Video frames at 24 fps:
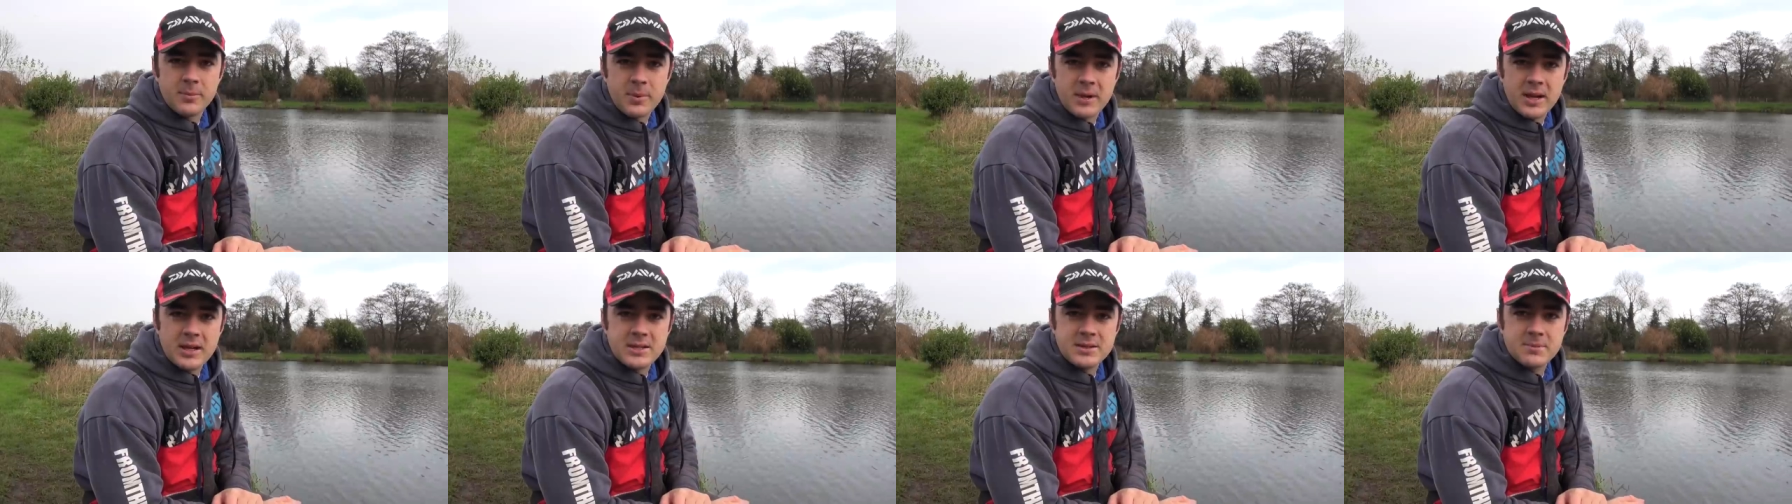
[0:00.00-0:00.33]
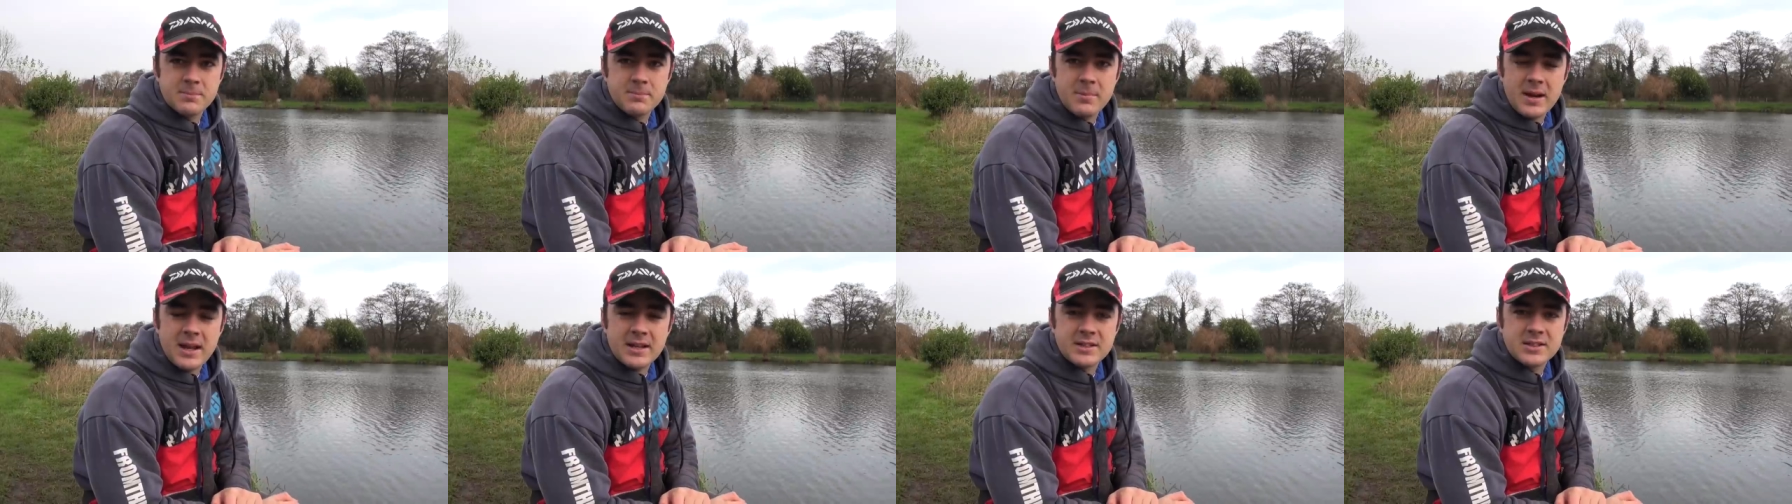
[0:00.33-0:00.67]
that plays
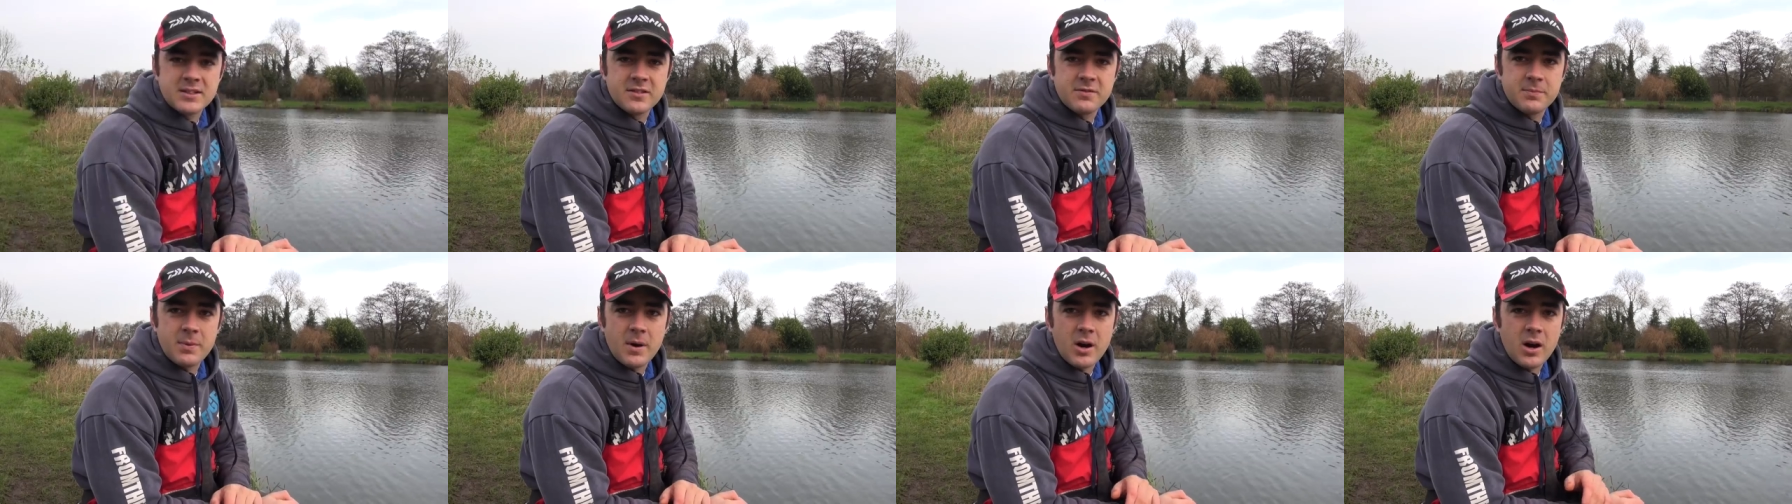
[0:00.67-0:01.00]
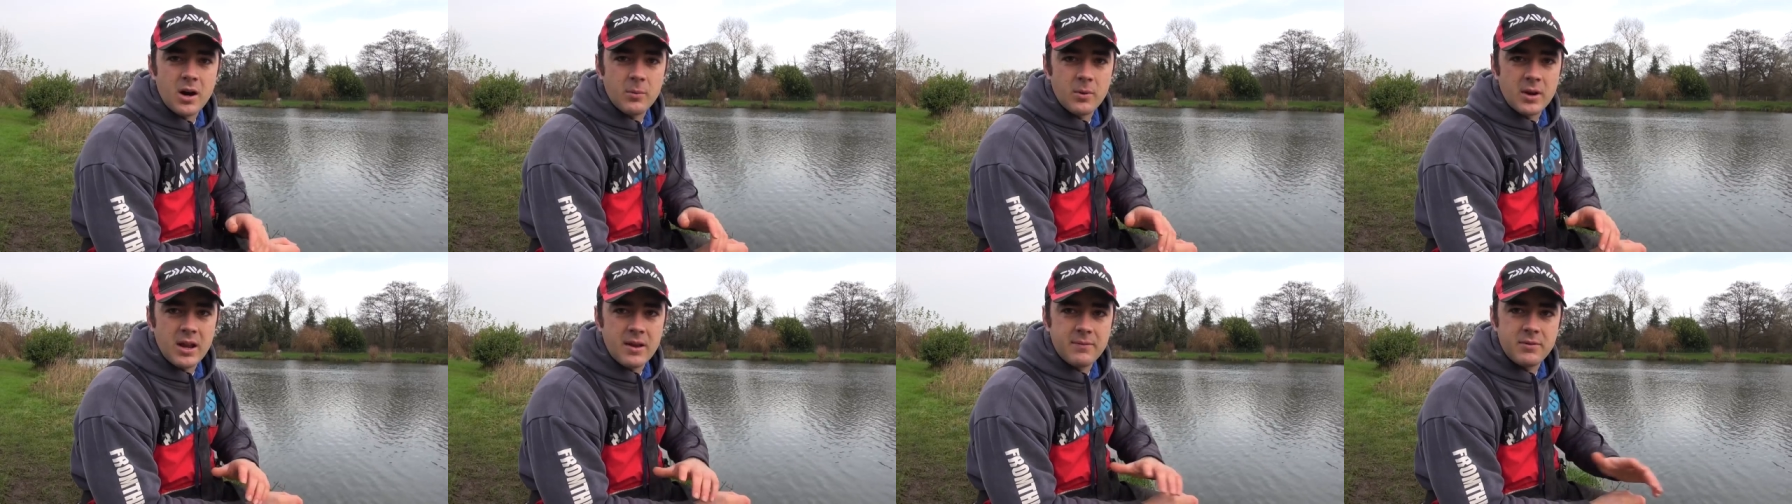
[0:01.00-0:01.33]
a massive
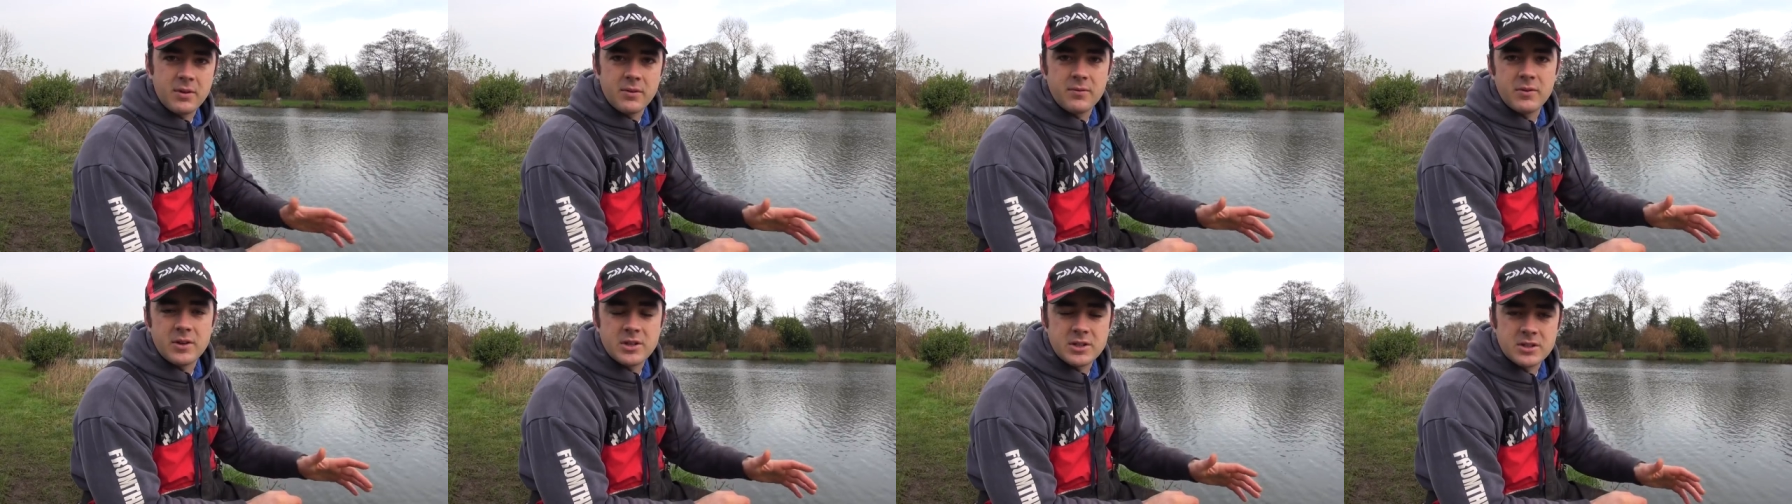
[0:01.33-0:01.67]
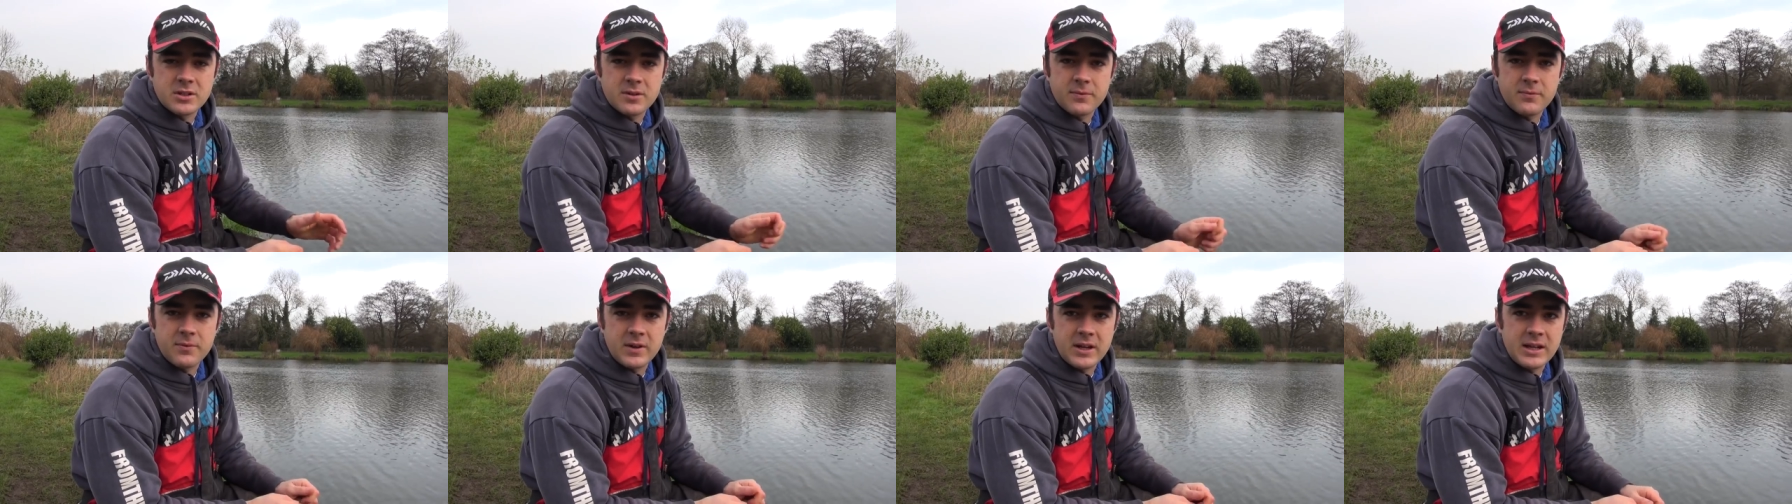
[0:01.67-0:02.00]
part whenever you're
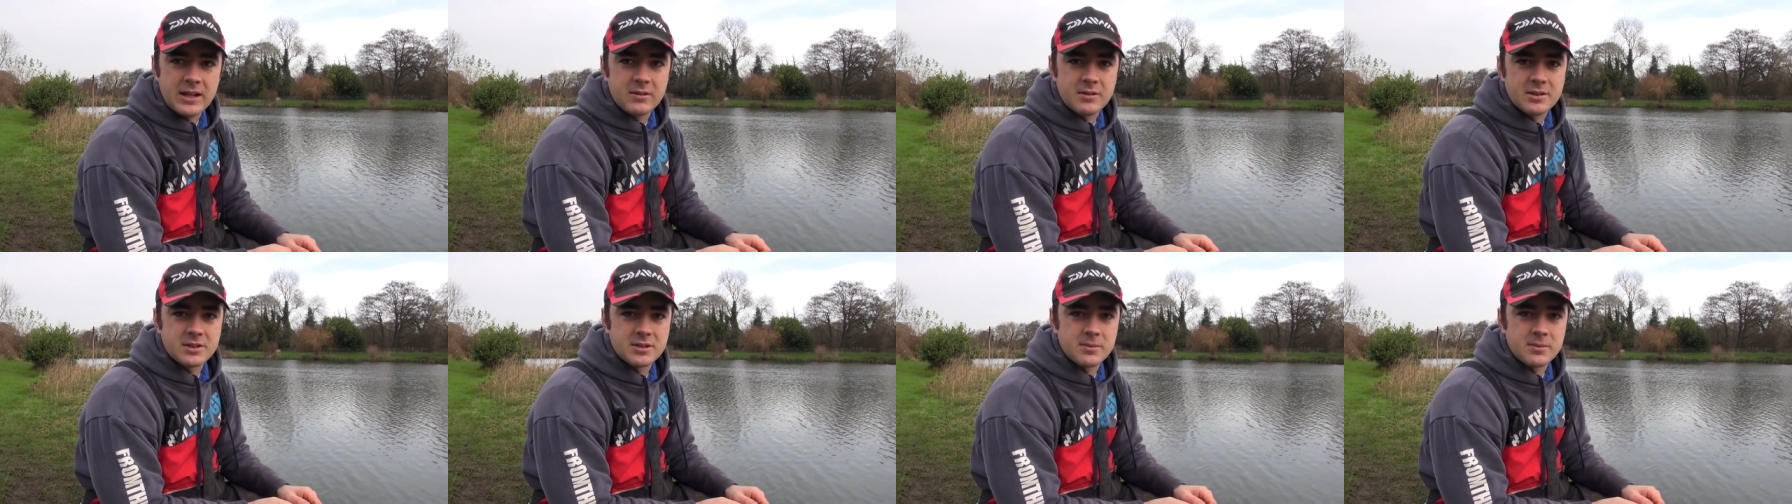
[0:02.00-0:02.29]
fishing a feeder